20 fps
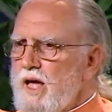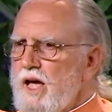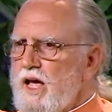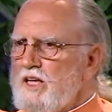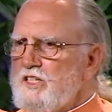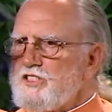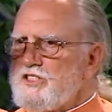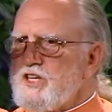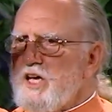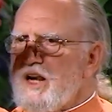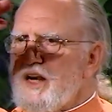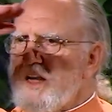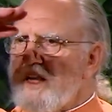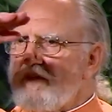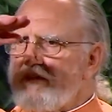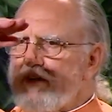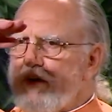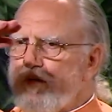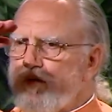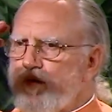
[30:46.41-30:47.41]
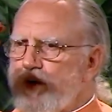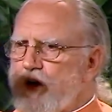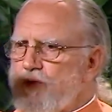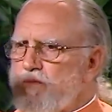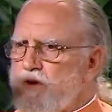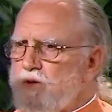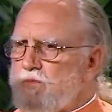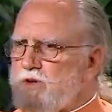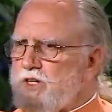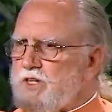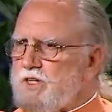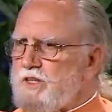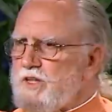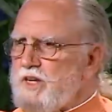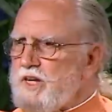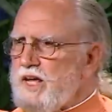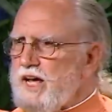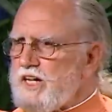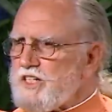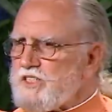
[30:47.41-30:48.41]
and suddenly, from one moment to the
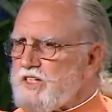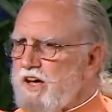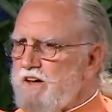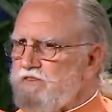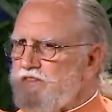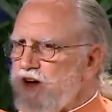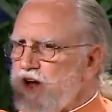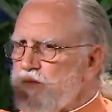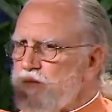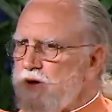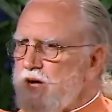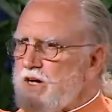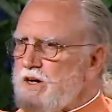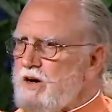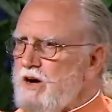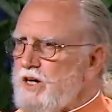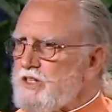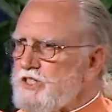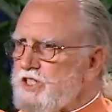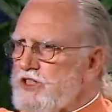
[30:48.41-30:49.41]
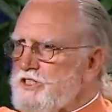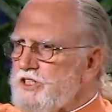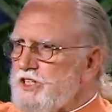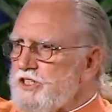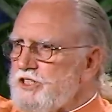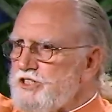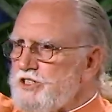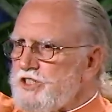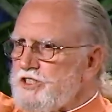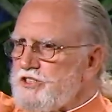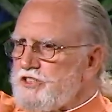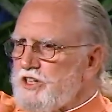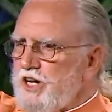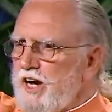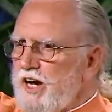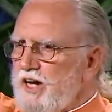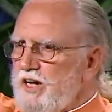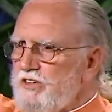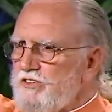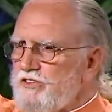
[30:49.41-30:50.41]
next, I felt my consciousness just
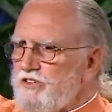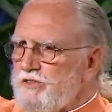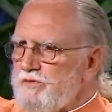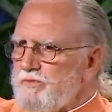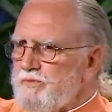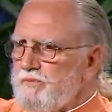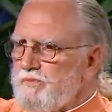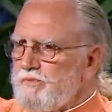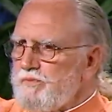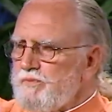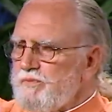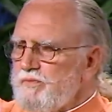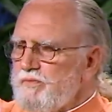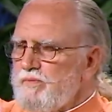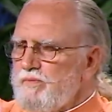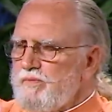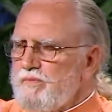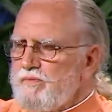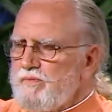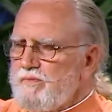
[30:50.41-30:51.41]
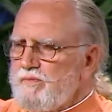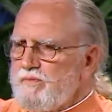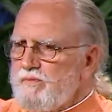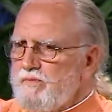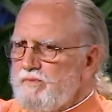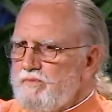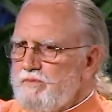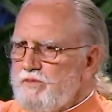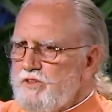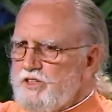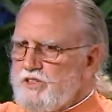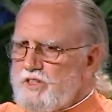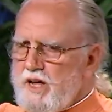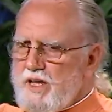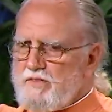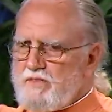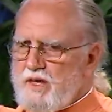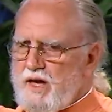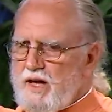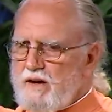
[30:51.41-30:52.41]
change. Just
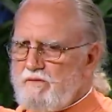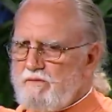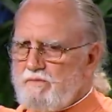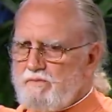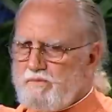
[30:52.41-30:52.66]
like that.